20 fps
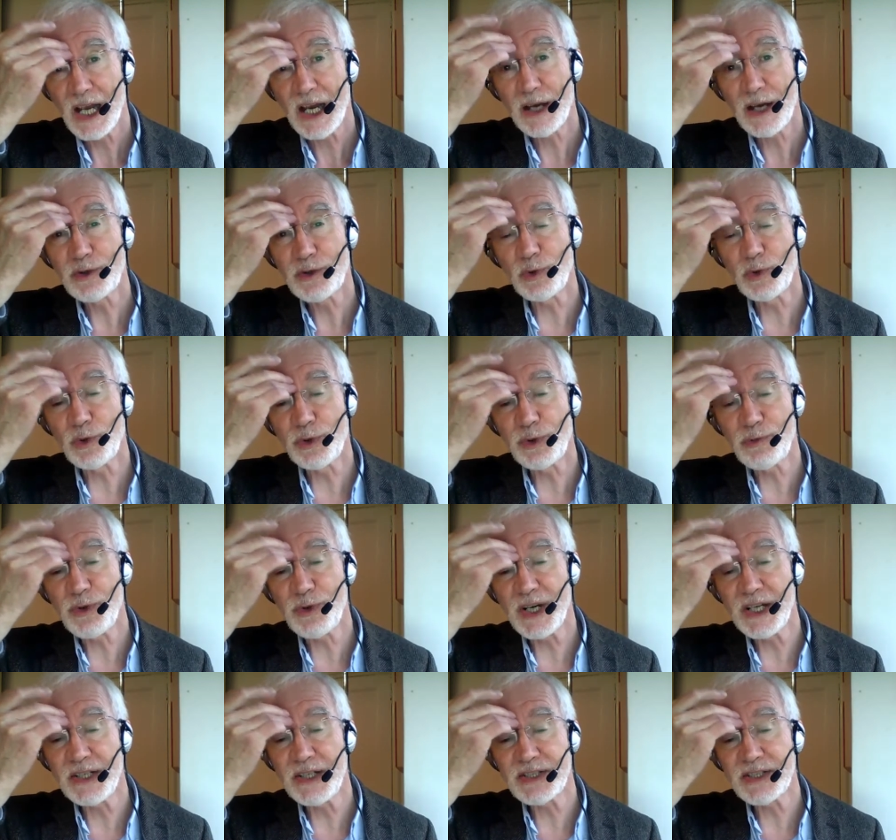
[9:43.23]
and all the
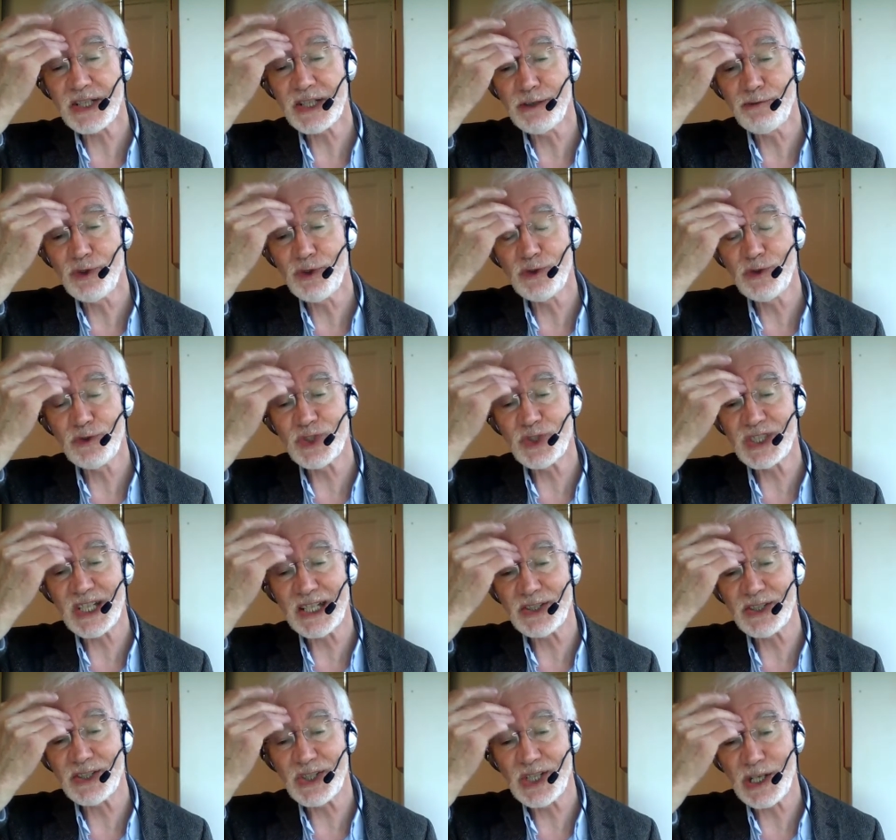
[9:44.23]
ways I've used
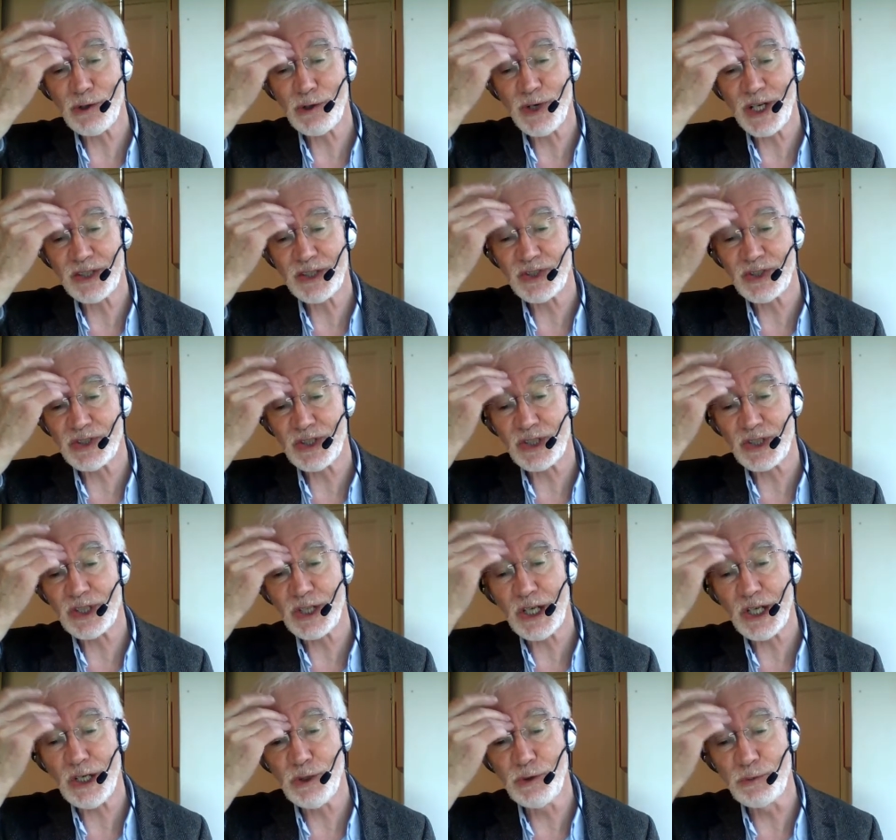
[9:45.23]
cigarettes to
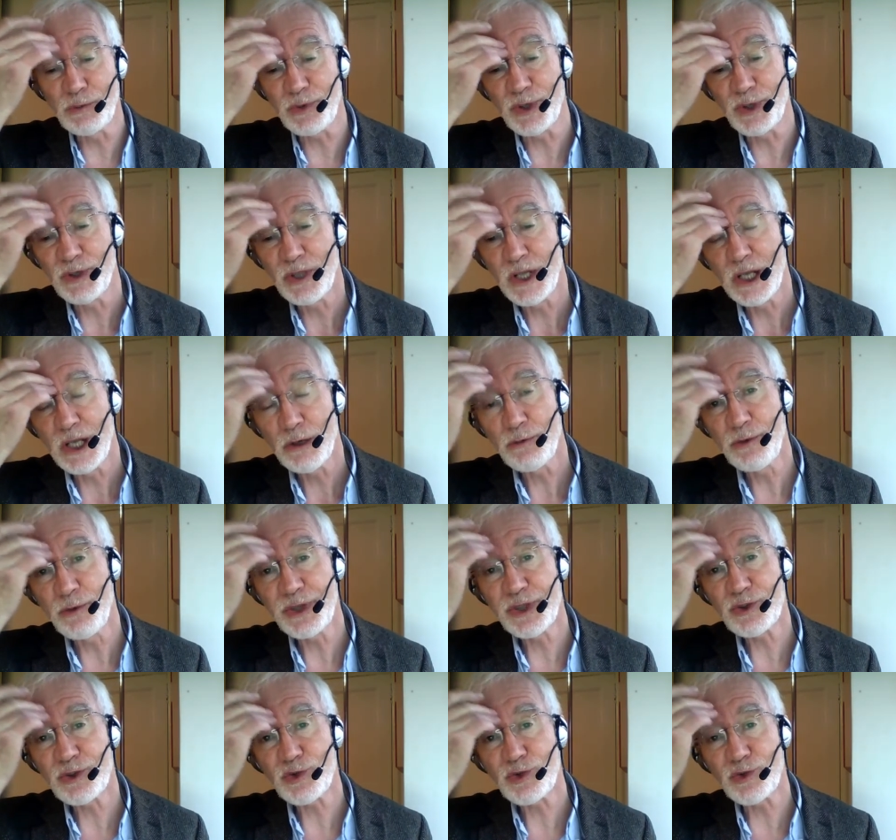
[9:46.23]
cope
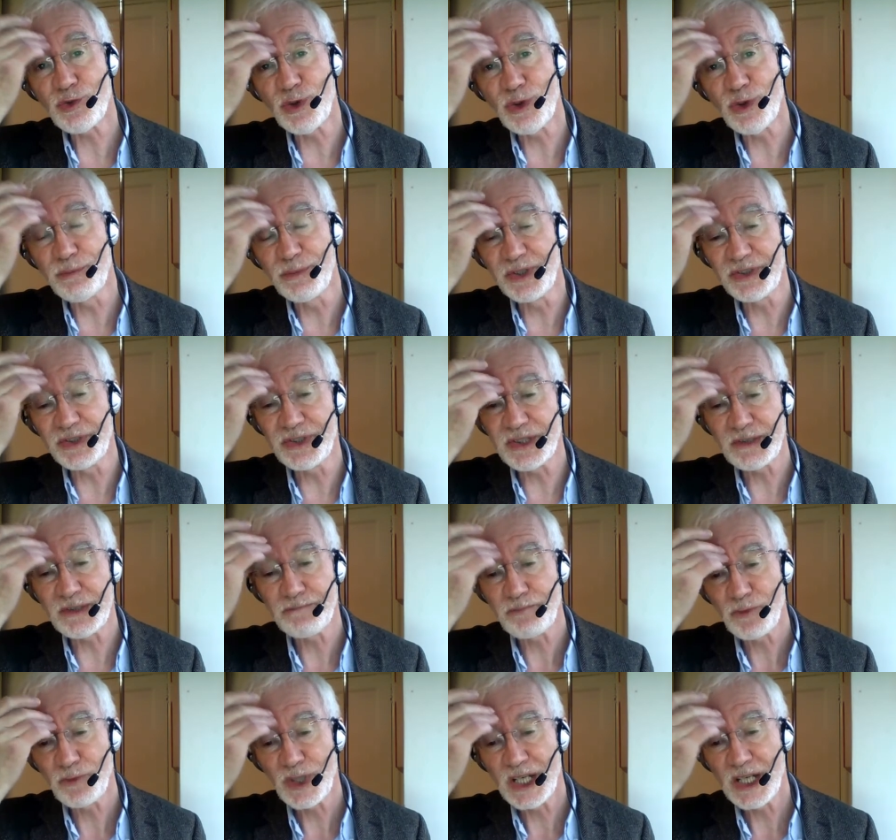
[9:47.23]
with traumas,
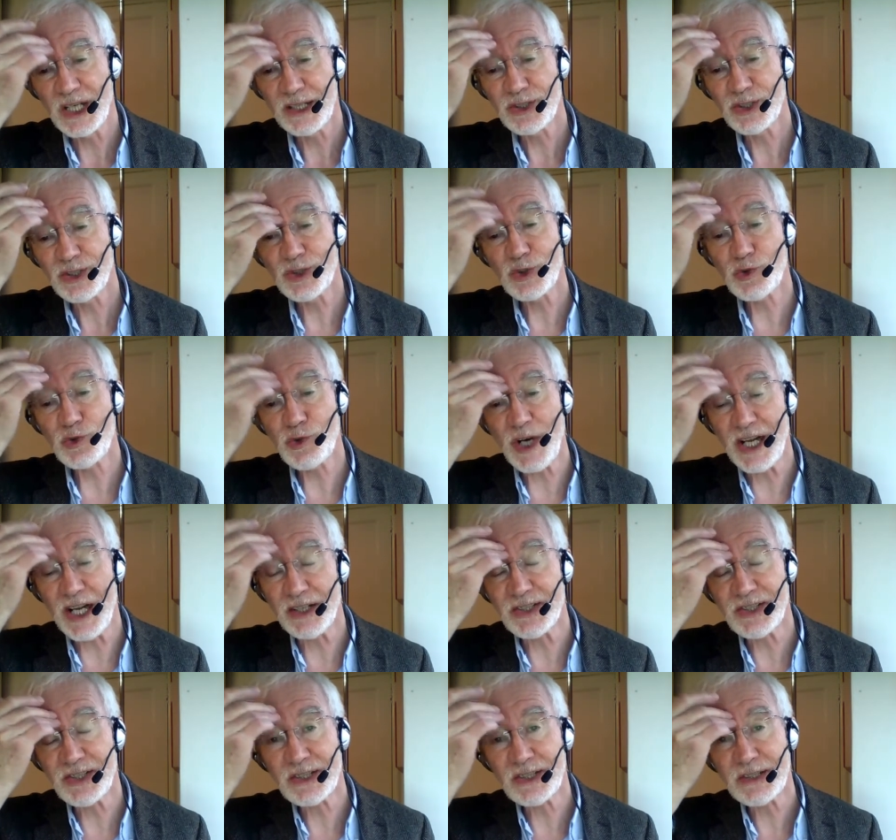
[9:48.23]

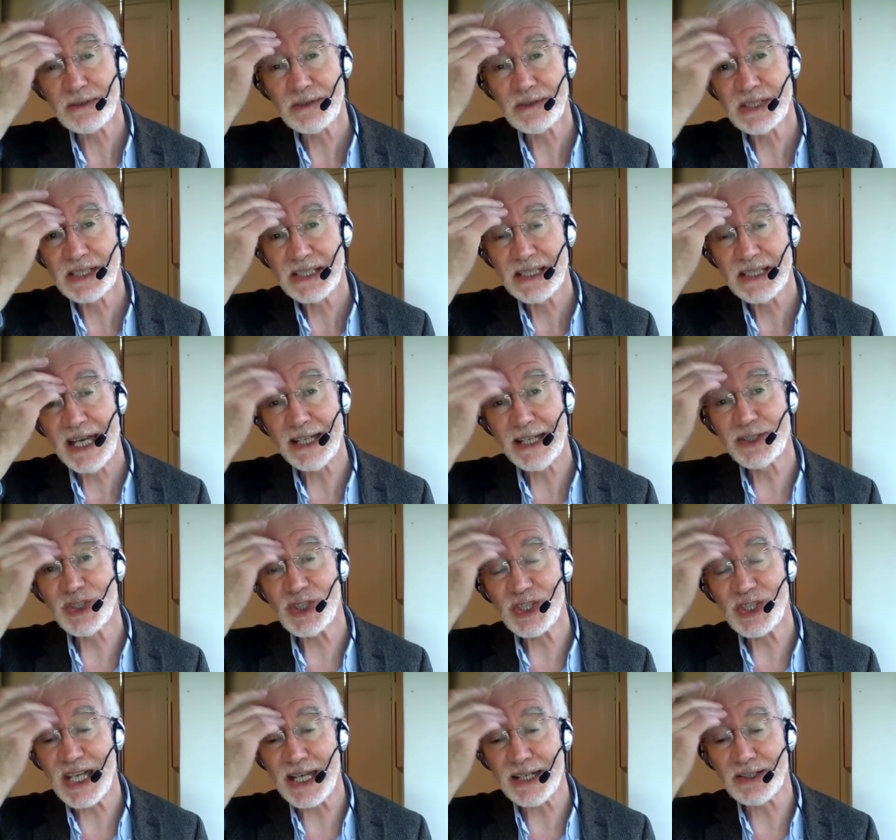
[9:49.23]
stress, and
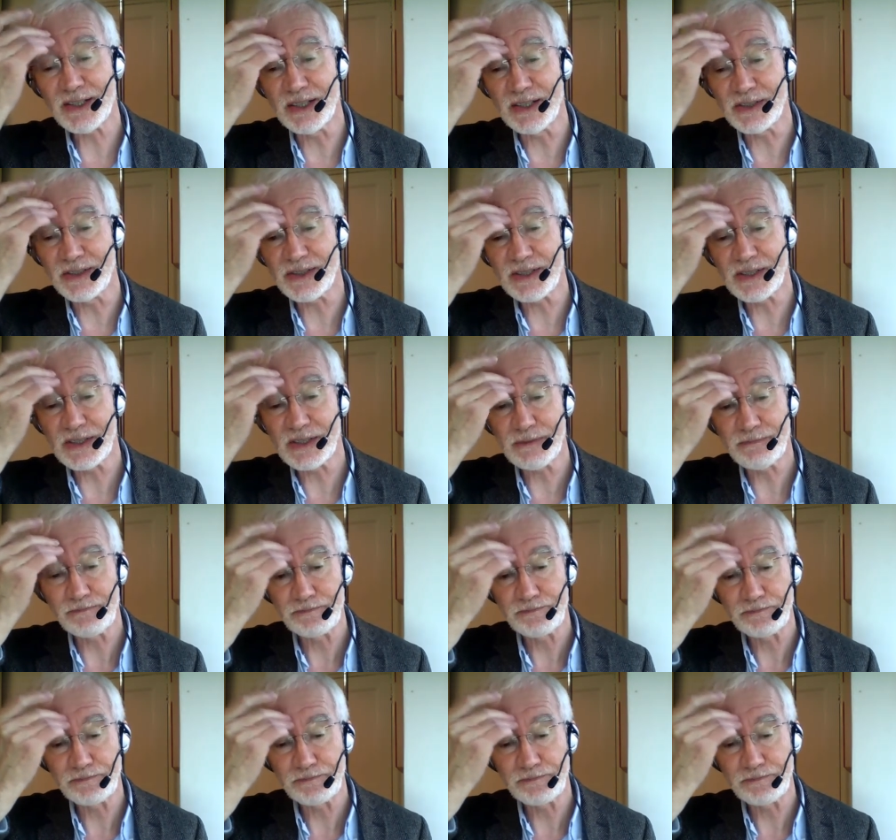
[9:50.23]
sadness.